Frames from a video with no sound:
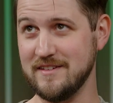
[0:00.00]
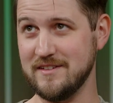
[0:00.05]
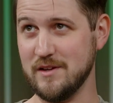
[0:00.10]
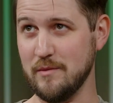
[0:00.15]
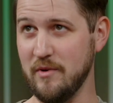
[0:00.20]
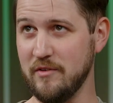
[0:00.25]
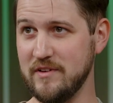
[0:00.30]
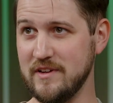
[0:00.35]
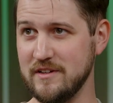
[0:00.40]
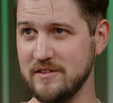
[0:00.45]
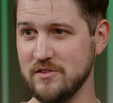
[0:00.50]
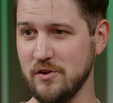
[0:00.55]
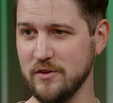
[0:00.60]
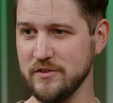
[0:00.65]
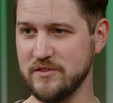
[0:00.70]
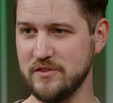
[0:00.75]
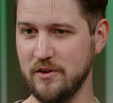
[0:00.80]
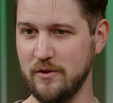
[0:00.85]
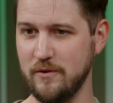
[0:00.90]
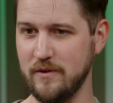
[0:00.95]
of it is
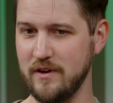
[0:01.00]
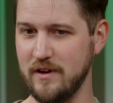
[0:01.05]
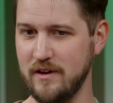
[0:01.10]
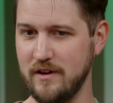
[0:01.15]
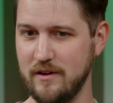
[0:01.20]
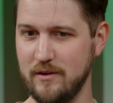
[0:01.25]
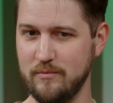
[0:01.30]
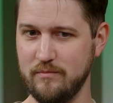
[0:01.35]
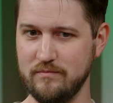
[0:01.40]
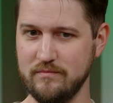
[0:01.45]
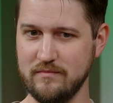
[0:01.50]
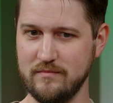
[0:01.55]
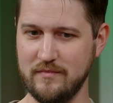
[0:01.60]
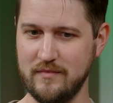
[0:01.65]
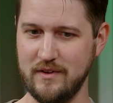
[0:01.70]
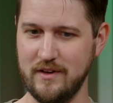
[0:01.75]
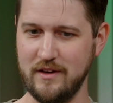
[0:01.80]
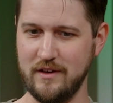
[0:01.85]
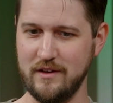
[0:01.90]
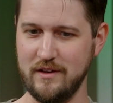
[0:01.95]
also,
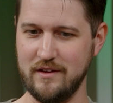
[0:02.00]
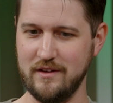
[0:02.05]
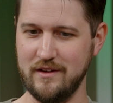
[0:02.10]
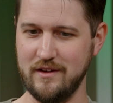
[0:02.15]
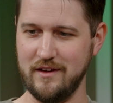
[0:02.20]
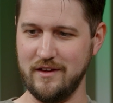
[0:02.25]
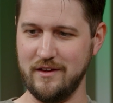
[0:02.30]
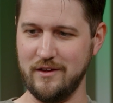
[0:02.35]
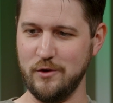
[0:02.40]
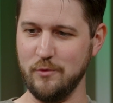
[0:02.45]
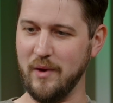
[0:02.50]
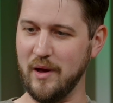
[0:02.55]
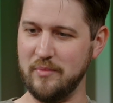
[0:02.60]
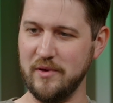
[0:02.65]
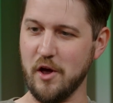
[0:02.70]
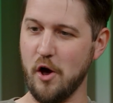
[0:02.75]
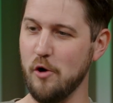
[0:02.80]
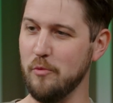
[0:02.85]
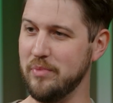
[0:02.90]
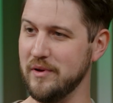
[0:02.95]
you might be
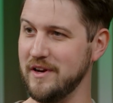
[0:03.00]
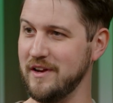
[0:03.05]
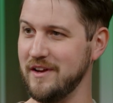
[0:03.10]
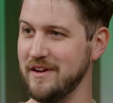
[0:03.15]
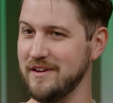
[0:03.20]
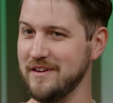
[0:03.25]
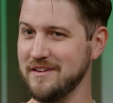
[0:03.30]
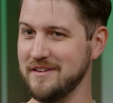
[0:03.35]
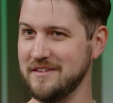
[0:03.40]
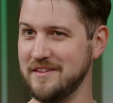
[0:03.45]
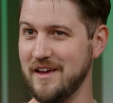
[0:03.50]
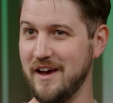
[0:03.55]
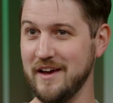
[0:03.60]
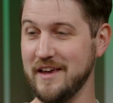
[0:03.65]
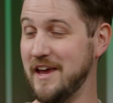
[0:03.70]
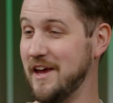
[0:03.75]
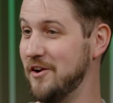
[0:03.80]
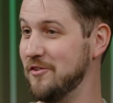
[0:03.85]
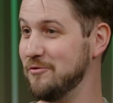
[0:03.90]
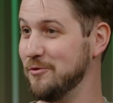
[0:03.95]
opening a can
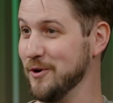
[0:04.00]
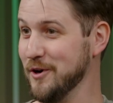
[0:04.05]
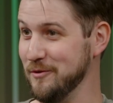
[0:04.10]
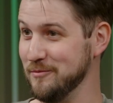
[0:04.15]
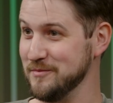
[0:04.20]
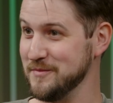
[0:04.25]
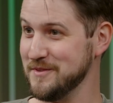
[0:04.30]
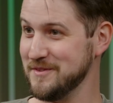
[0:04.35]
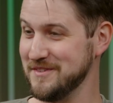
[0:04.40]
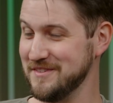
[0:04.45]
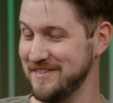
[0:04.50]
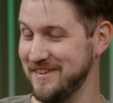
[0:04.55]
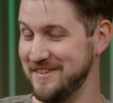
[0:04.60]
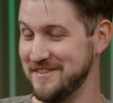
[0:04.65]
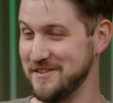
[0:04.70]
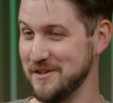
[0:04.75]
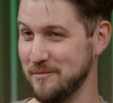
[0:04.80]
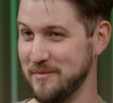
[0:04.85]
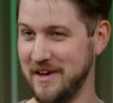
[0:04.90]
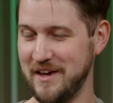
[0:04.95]
of worms in
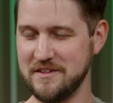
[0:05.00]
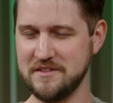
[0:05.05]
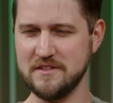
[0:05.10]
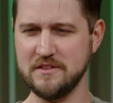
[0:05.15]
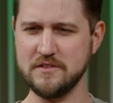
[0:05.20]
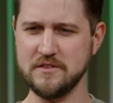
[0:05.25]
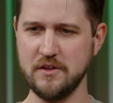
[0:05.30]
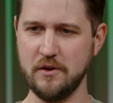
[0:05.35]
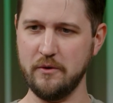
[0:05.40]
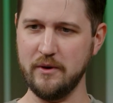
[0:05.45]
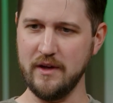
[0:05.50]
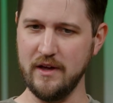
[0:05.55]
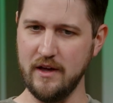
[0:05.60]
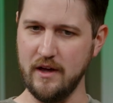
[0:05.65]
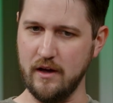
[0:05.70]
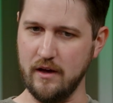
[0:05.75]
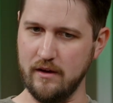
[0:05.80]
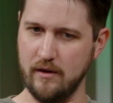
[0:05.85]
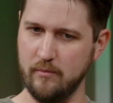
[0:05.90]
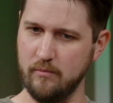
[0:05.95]
some cases. So
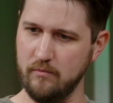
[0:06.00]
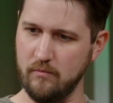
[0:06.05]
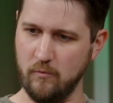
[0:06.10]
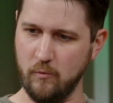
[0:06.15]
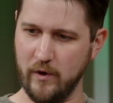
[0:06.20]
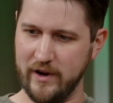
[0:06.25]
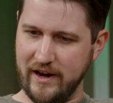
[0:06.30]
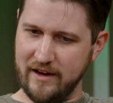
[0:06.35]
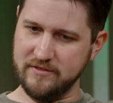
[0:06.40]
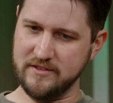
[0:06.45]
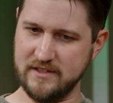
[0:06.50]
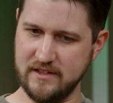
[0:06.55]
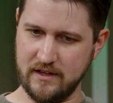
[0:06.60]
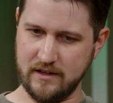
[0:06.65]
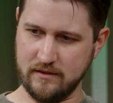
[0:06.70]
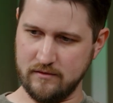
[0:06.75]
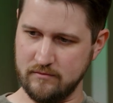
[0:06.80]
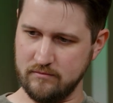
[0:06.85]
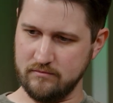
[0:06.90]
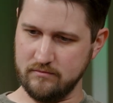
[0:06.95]
what I've
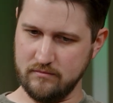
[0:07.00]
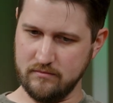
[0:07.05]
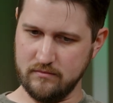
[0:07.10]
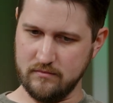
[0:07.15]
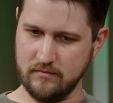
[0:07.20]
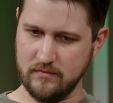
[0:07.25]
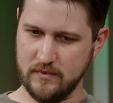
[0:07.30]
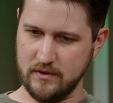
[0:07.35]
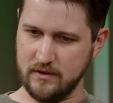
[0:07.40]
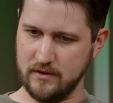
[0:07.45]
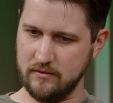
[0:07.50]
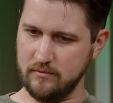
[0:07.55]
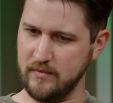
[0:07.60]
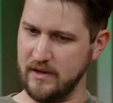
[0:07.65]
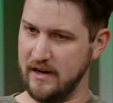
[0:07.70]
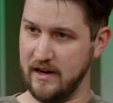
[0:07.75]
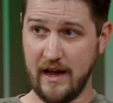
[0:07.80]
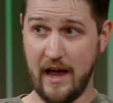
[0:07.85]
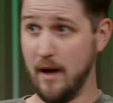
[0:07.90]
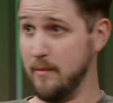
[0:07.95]
seen, and it
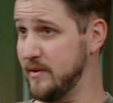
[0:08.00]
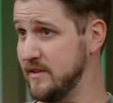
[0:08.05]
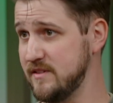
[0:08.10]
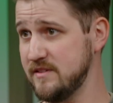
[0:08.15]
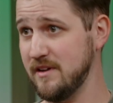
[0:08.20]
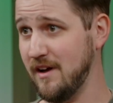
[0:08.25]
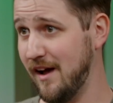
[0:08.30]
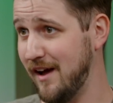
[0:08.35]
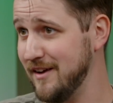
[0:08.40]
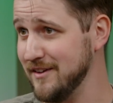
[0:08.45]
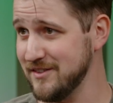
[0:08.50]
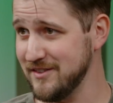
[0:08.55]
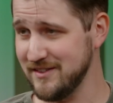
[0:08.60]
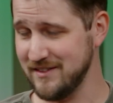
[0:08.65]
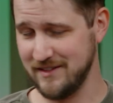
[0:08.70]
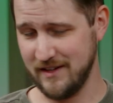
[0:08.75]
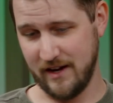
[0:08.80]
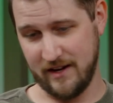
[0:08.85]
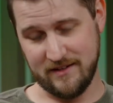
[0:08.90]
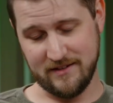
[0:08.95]
happens to us,
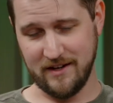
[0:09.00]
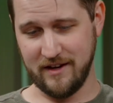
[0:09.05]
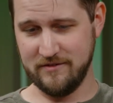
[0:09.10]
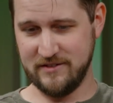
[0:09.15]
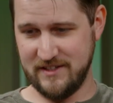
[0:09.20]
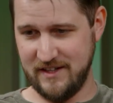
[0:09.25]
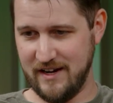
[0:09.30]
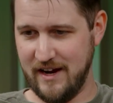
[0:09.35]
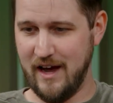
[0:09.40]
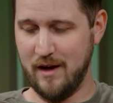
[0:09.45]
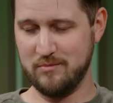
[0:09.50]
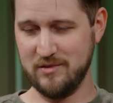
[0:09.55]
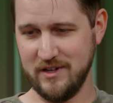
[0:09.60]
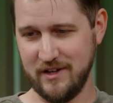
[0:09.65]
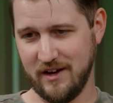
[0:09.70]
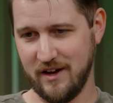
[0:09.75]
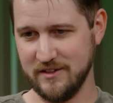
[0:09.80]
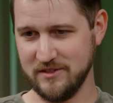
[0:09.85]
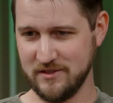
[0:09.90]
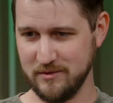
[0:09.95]
I've seen it happen to
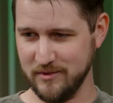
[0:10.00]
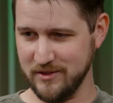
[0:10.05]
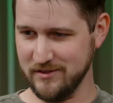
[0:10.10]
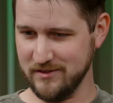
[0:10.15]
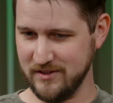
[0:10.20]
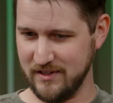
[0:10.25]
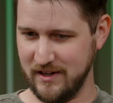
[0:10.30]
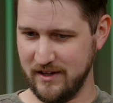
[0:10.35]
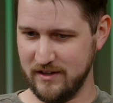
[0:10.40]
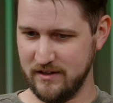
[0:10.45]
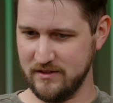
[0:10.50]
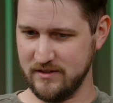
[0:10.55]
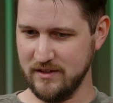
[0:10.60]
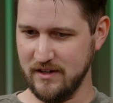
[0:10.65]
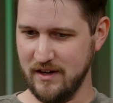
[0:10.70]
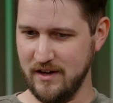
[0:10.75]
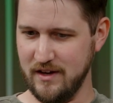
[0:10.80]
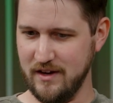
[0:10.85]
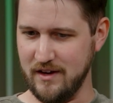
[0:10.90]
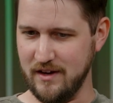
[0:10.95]
customers, is
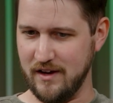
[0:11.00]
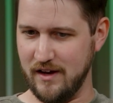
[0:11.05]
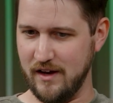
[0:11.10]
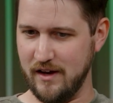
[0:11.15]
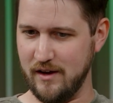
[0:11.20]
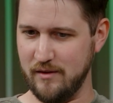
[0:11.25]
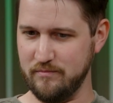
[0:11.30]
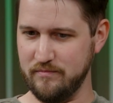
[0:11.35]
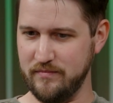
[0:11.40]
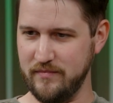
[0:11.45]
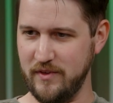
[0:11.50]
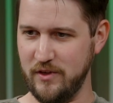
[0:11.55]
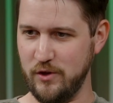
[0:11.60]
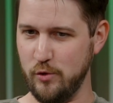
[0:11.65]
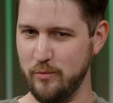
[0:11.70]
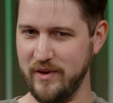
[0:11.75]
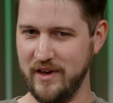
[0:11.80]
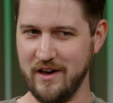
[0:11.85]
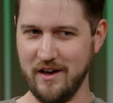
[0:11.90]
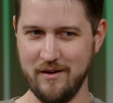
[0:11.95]
you
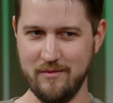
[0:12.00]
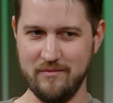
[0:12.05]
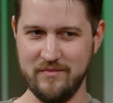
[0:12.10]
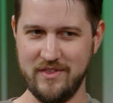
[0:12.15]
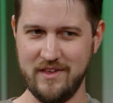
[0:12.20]
become the